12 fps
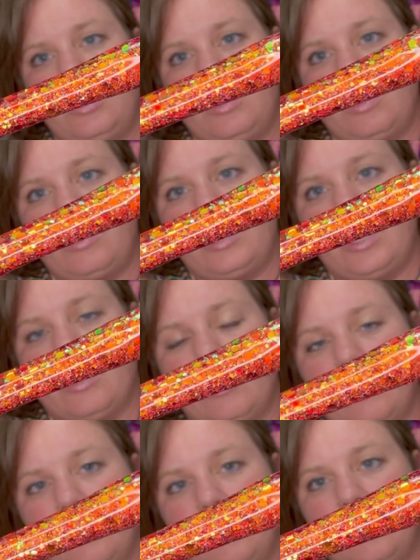on
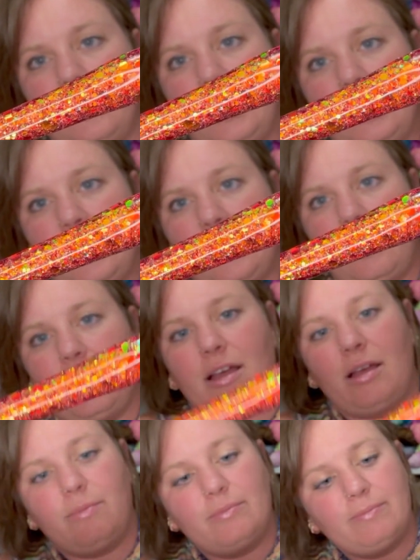here.
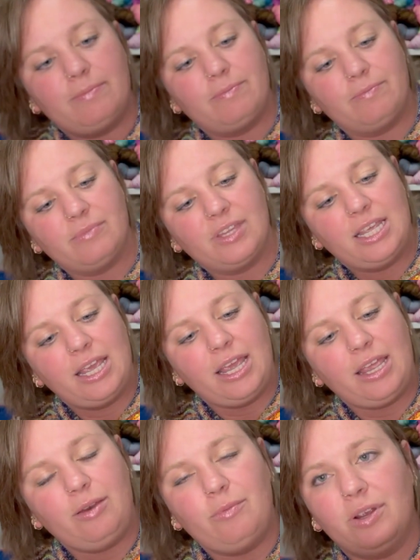
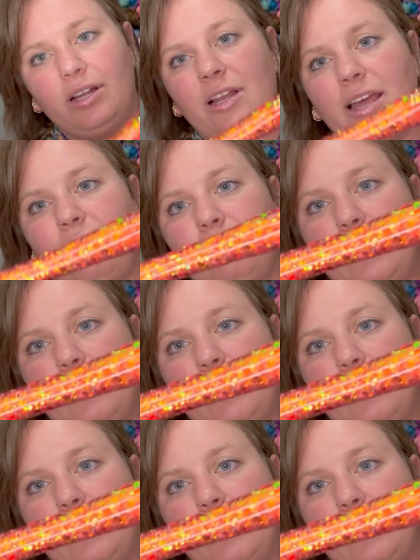In real life,